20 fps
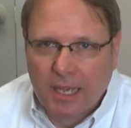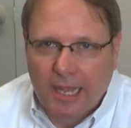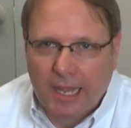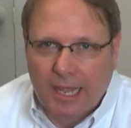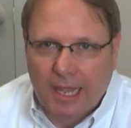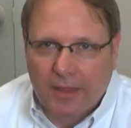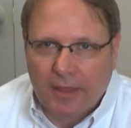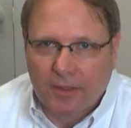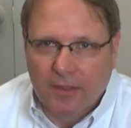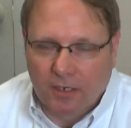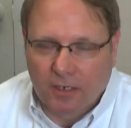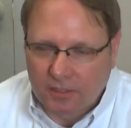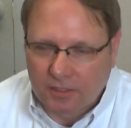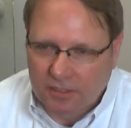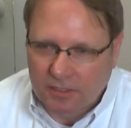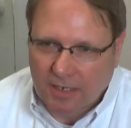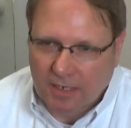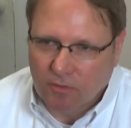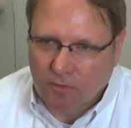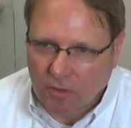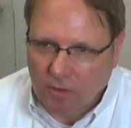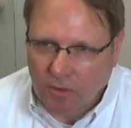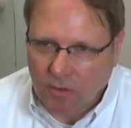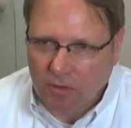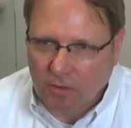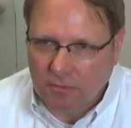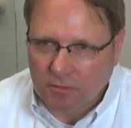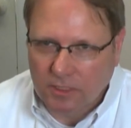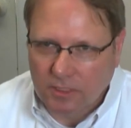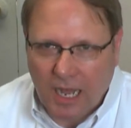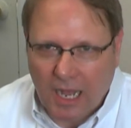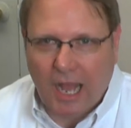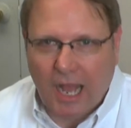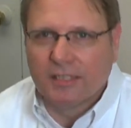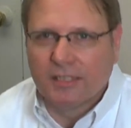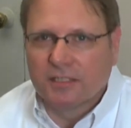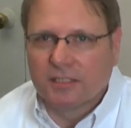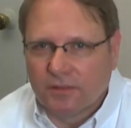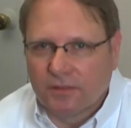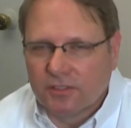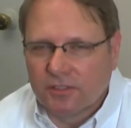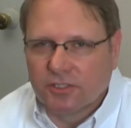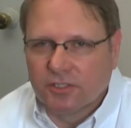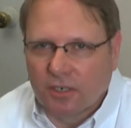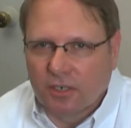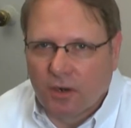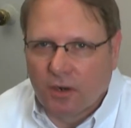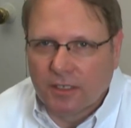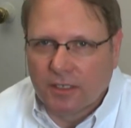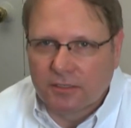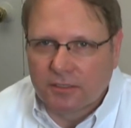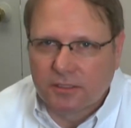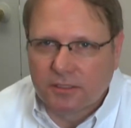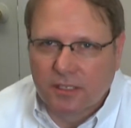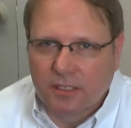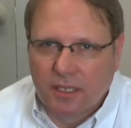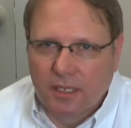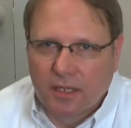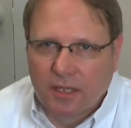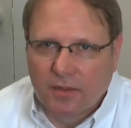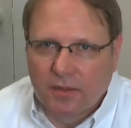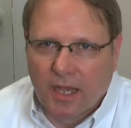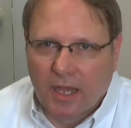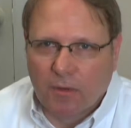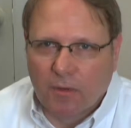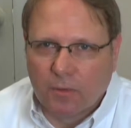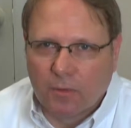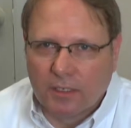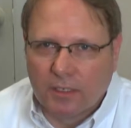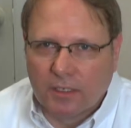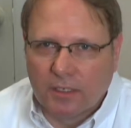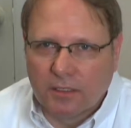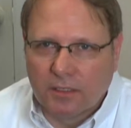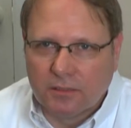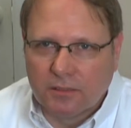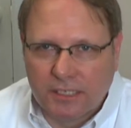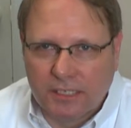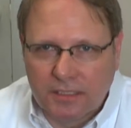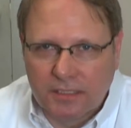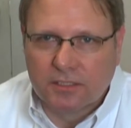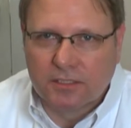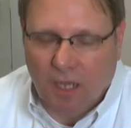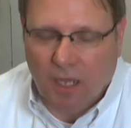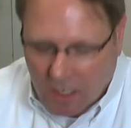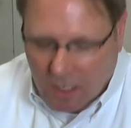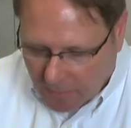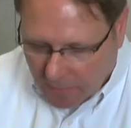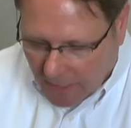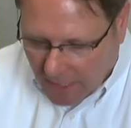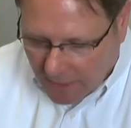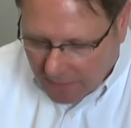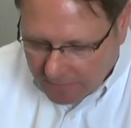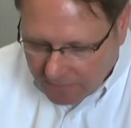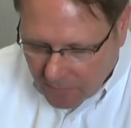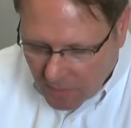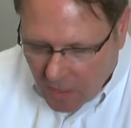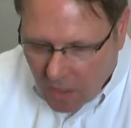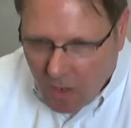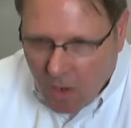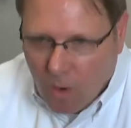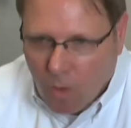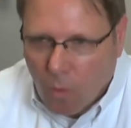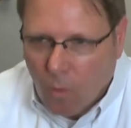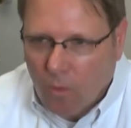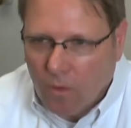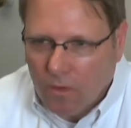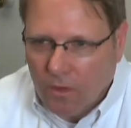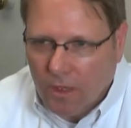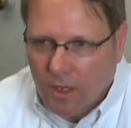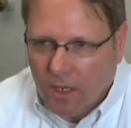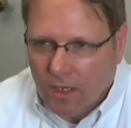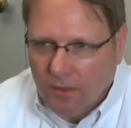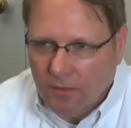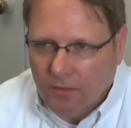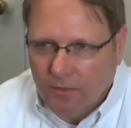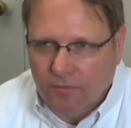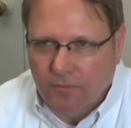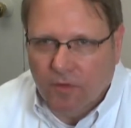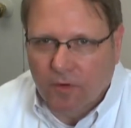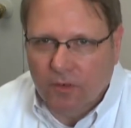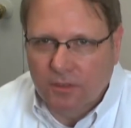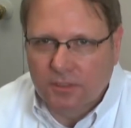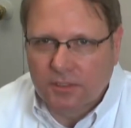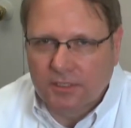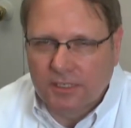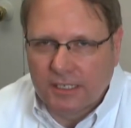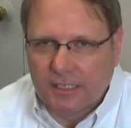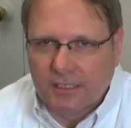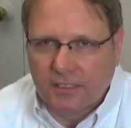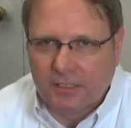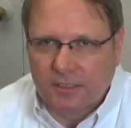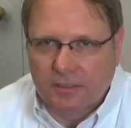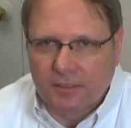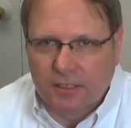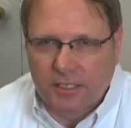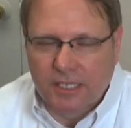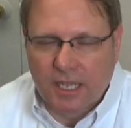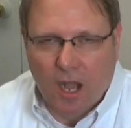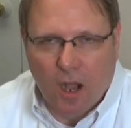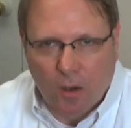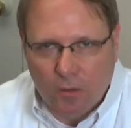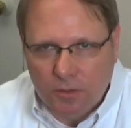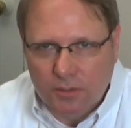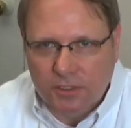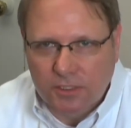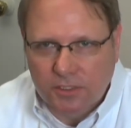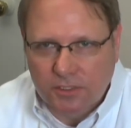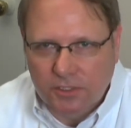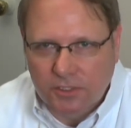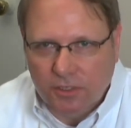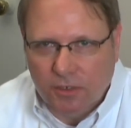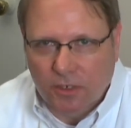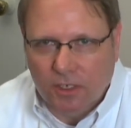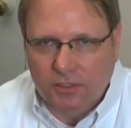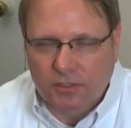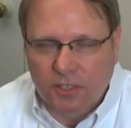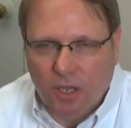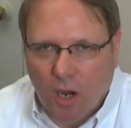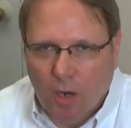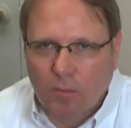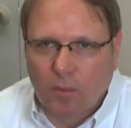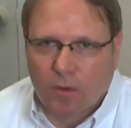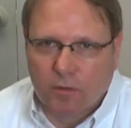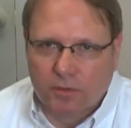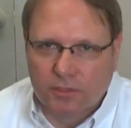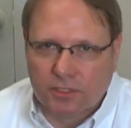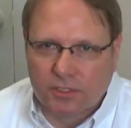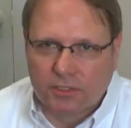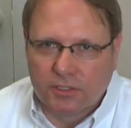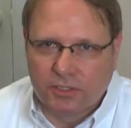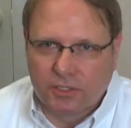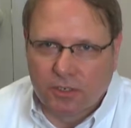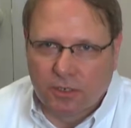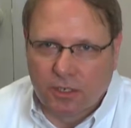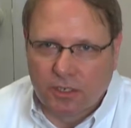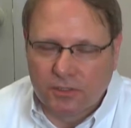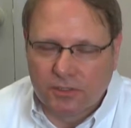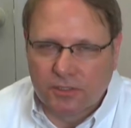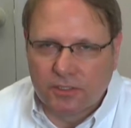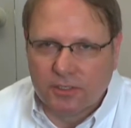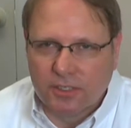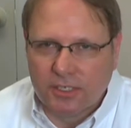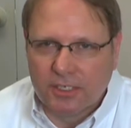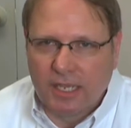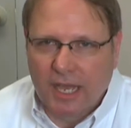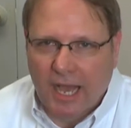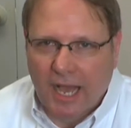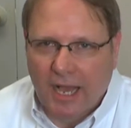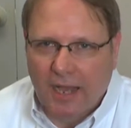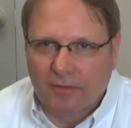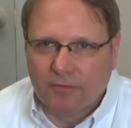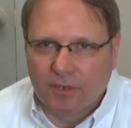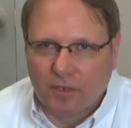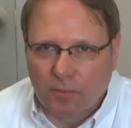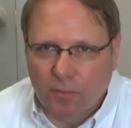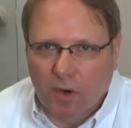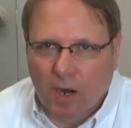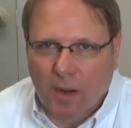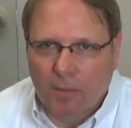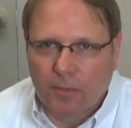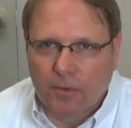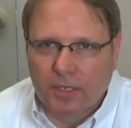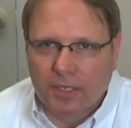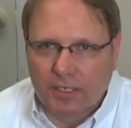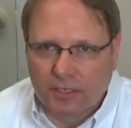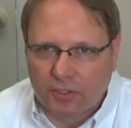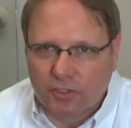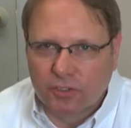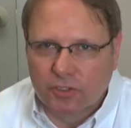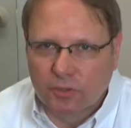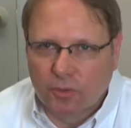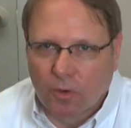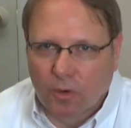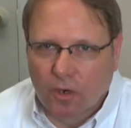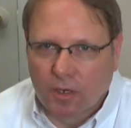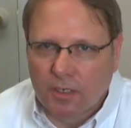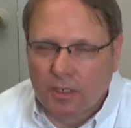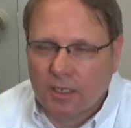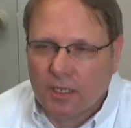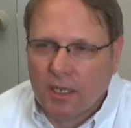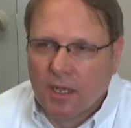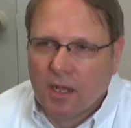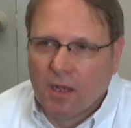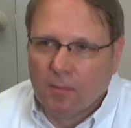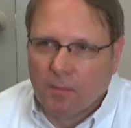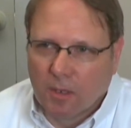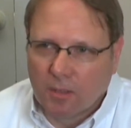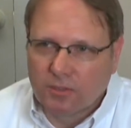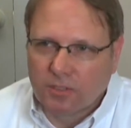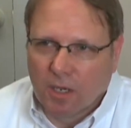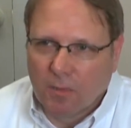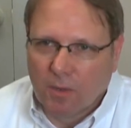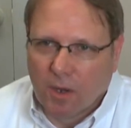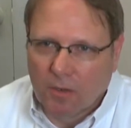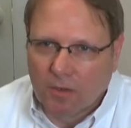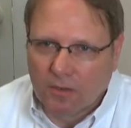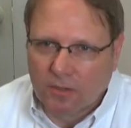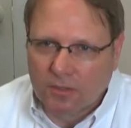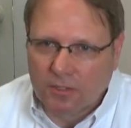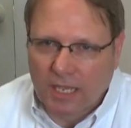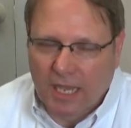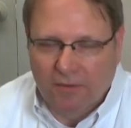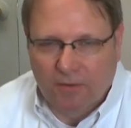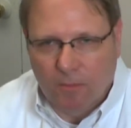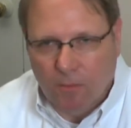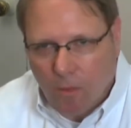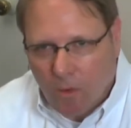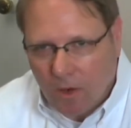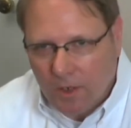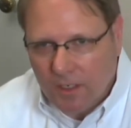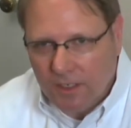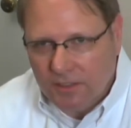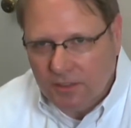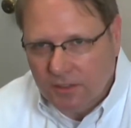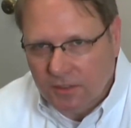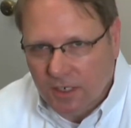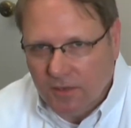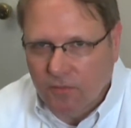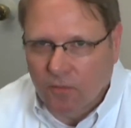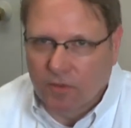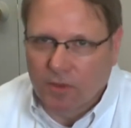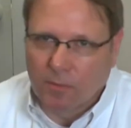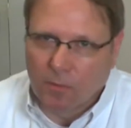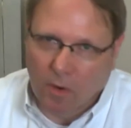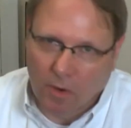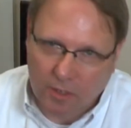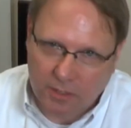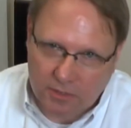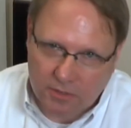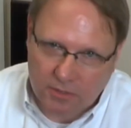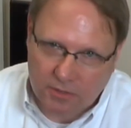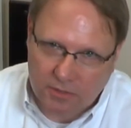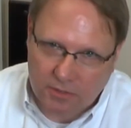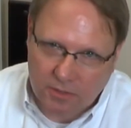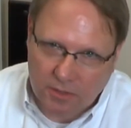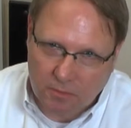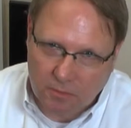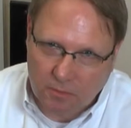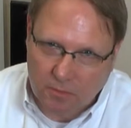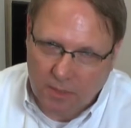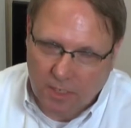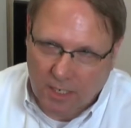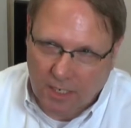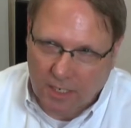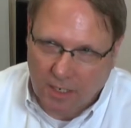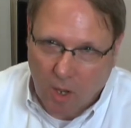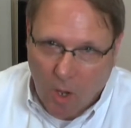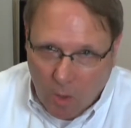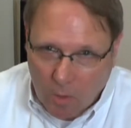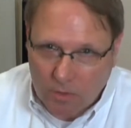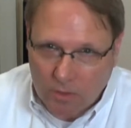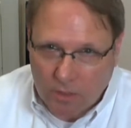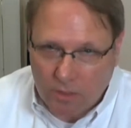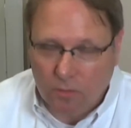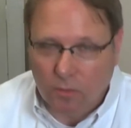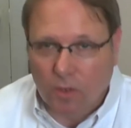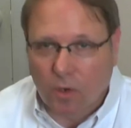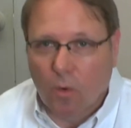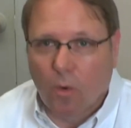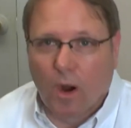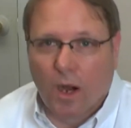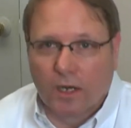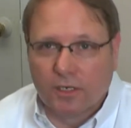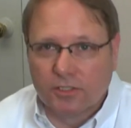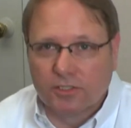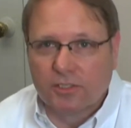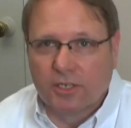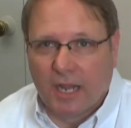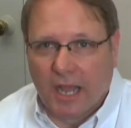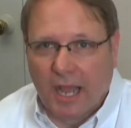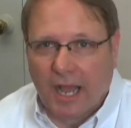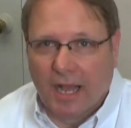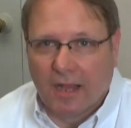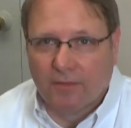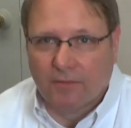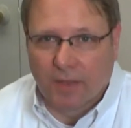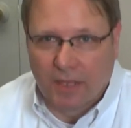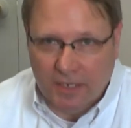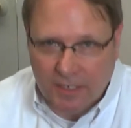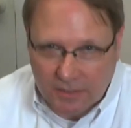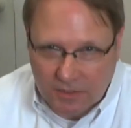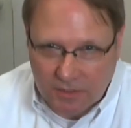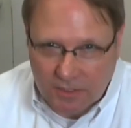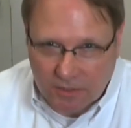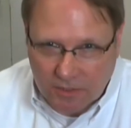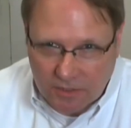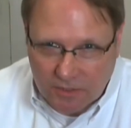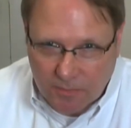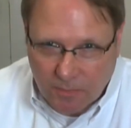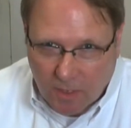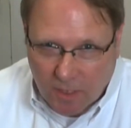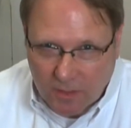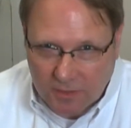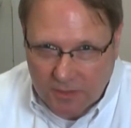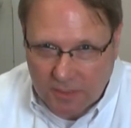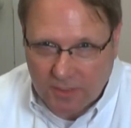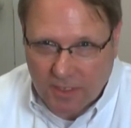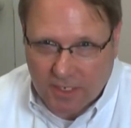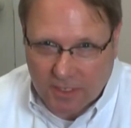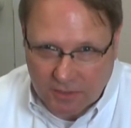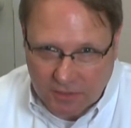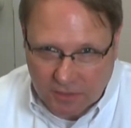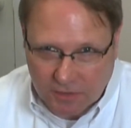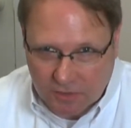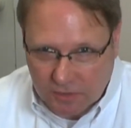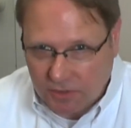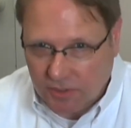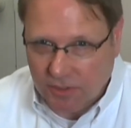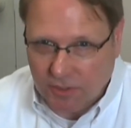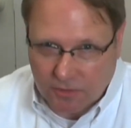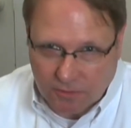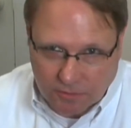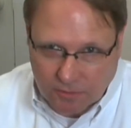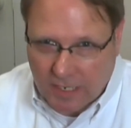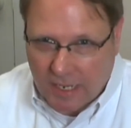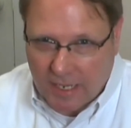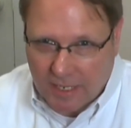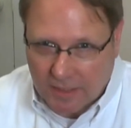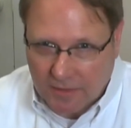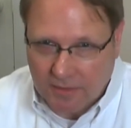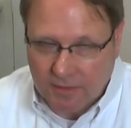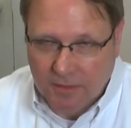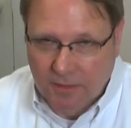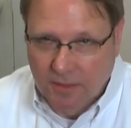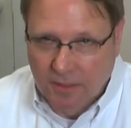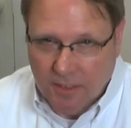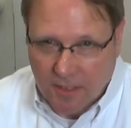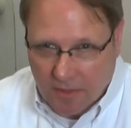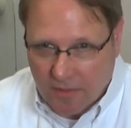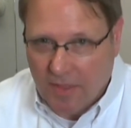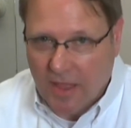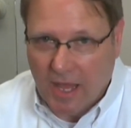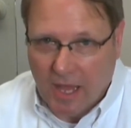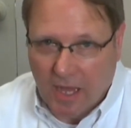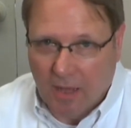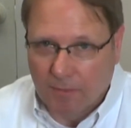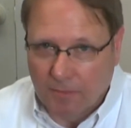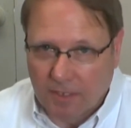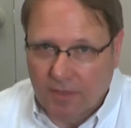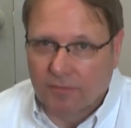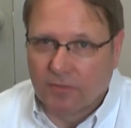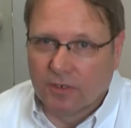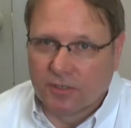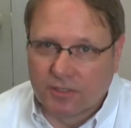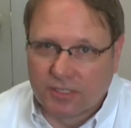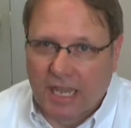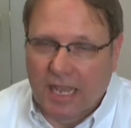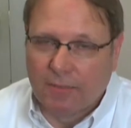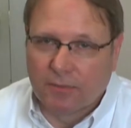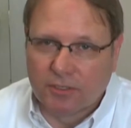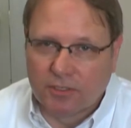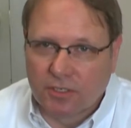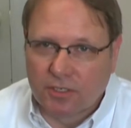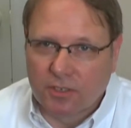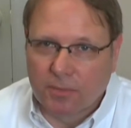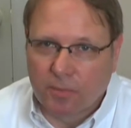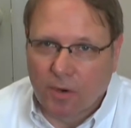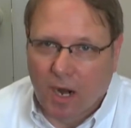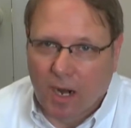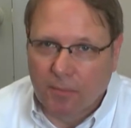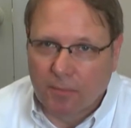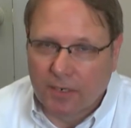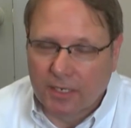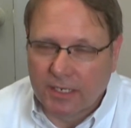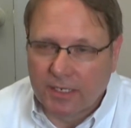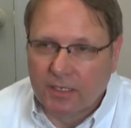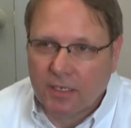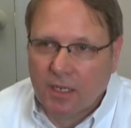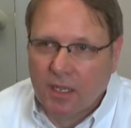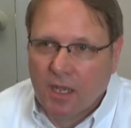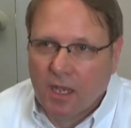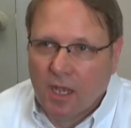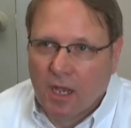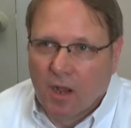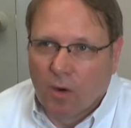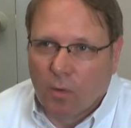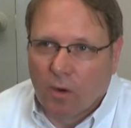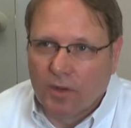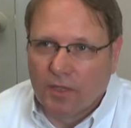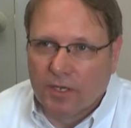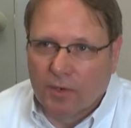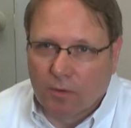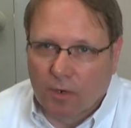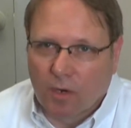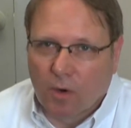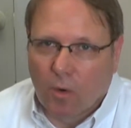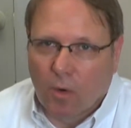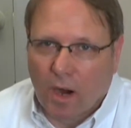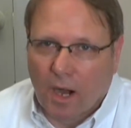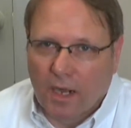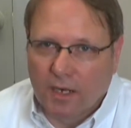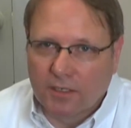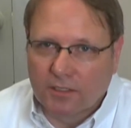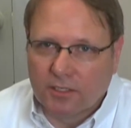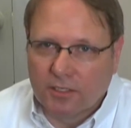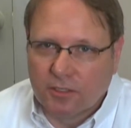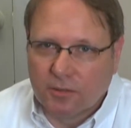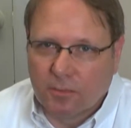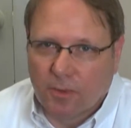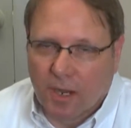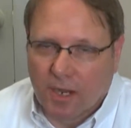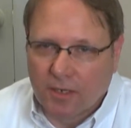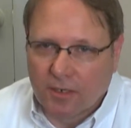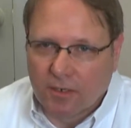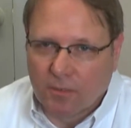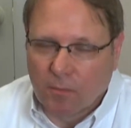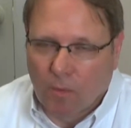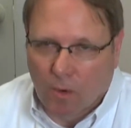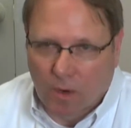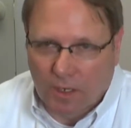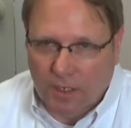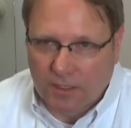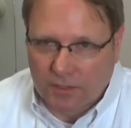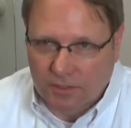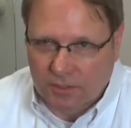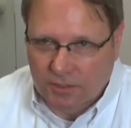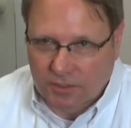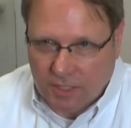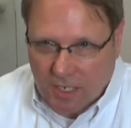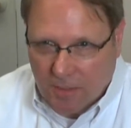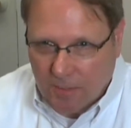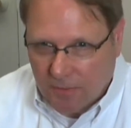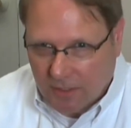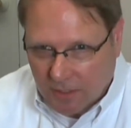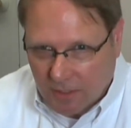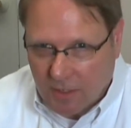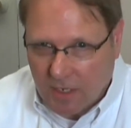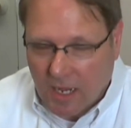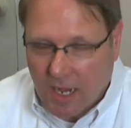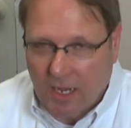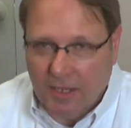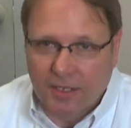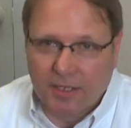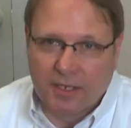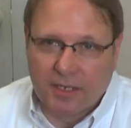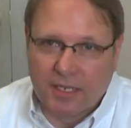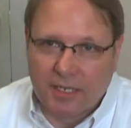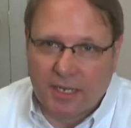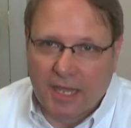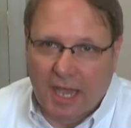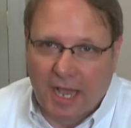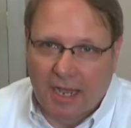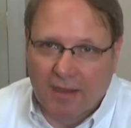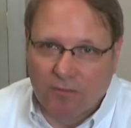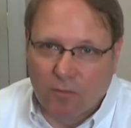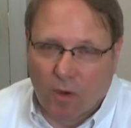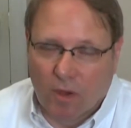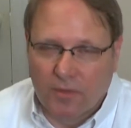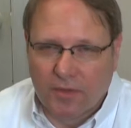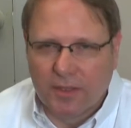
And there are several kinds of insurance that we need to talk about. The first is the owner's insurance, homeowner's insurance. You need to have your property insured. Most homeowners have a mortgage, and therefore the mortgage holder requires you to have an insurance policy that insures you and them if there's damage to the property. Whether you're required to by your mortgage company or not, you need to have one.